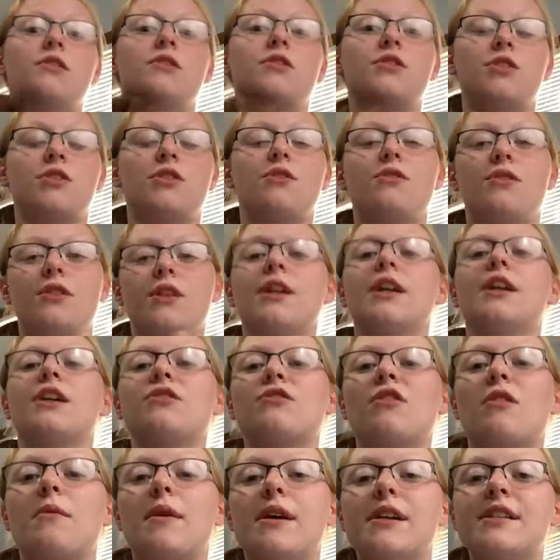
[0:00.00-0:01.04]
certain
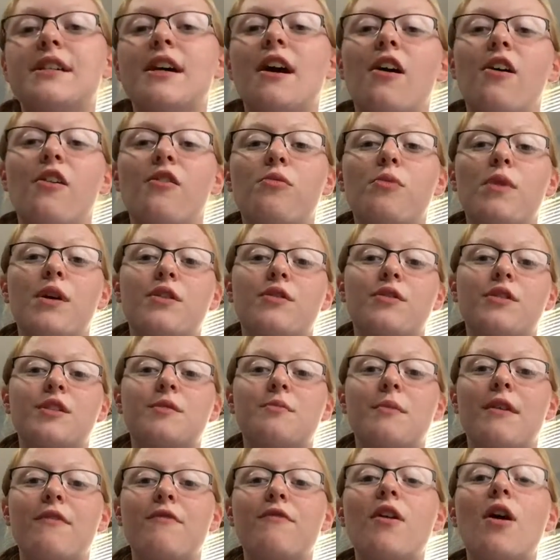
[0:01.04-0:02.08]
things from myself, whether
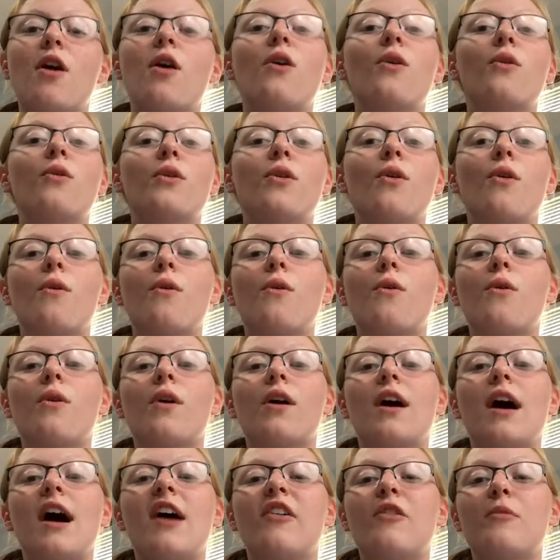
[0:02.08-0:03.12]
it's my phone,
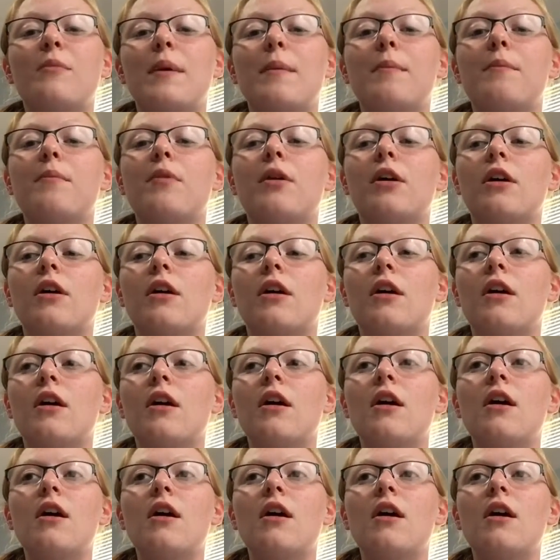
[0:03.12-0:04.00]
or I remember